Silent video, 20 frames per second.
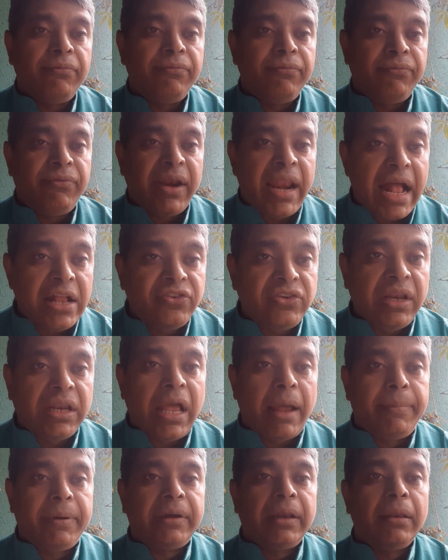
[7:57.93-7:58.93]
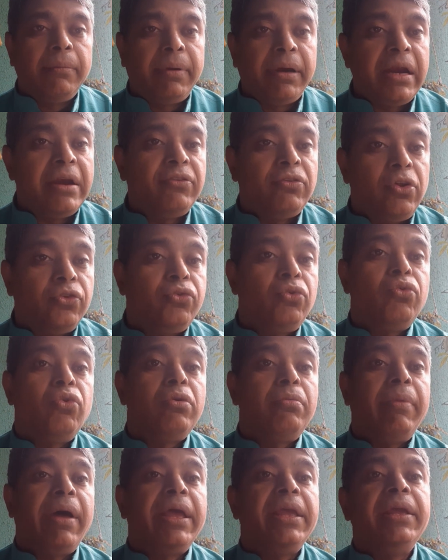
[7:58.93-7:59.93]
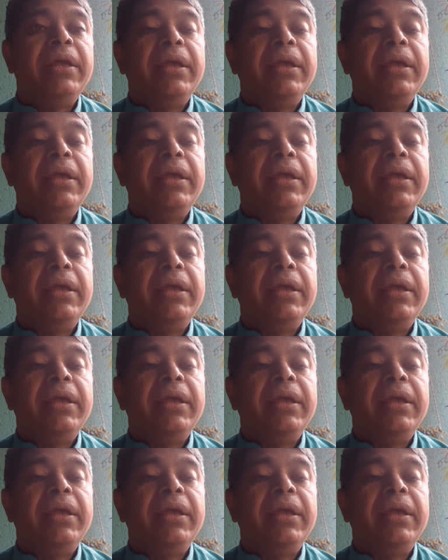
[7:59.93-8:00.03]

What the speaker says: financial capital, but it is also known by